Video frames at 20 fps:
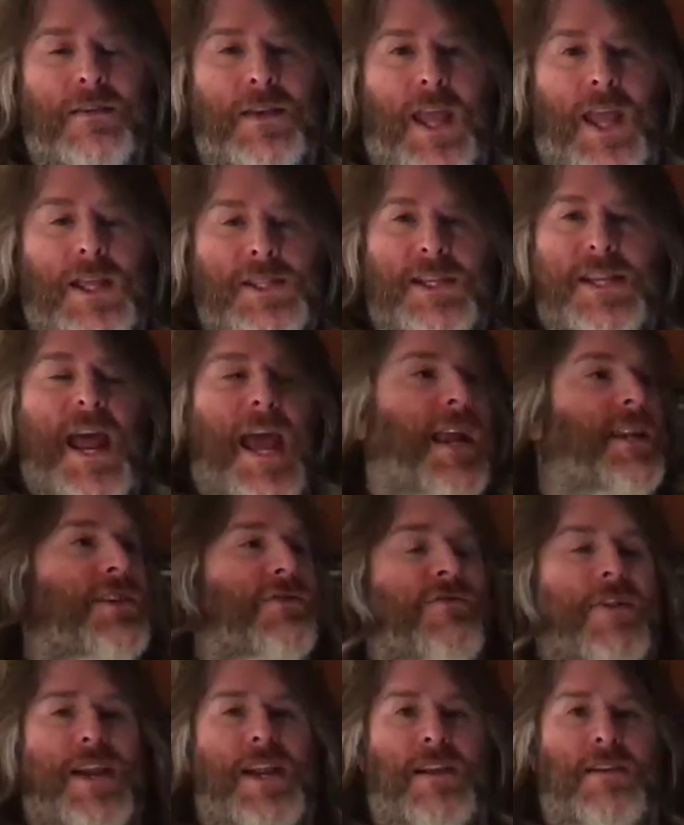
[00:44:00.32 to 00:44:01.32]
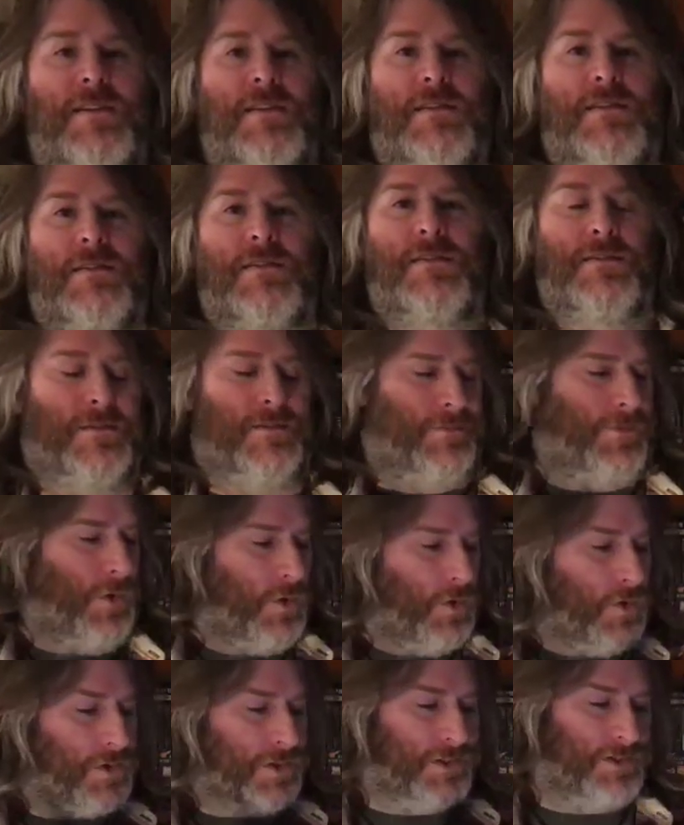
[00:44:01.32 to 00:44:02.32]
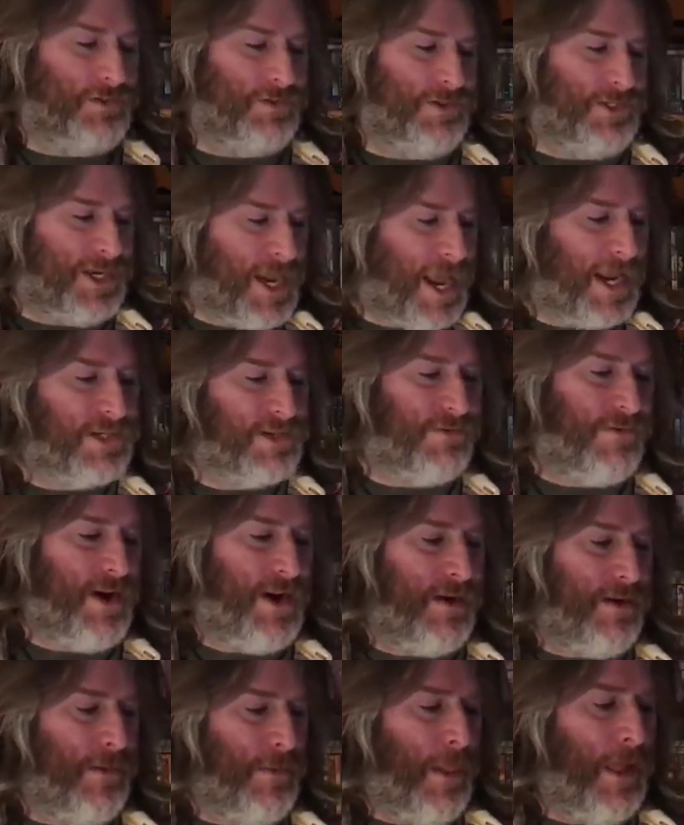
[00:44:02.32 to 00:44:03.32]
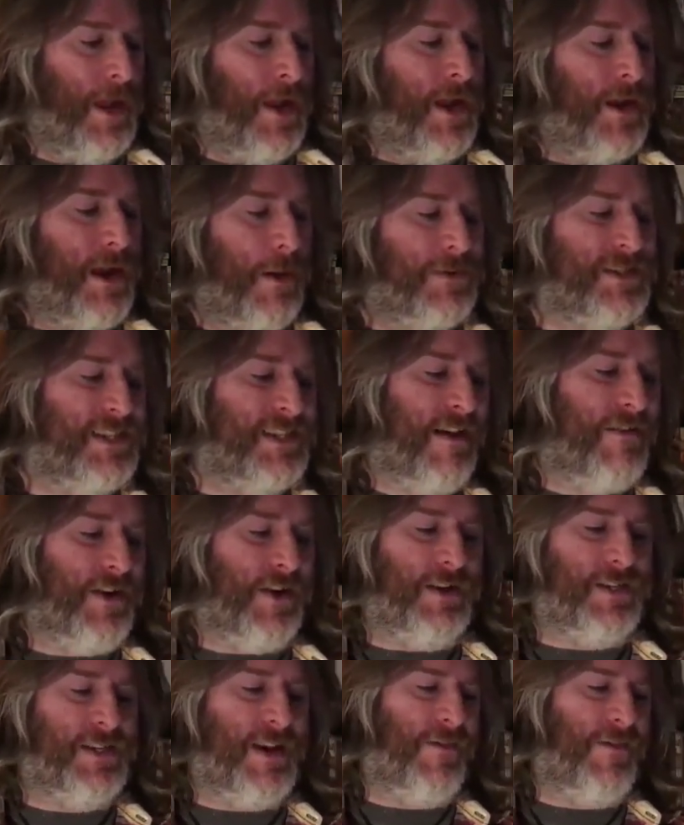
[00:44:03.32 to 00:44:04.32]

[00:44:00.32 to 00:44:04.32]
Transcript: It's a nectarine. Of course, it's a nectarine. Number 7.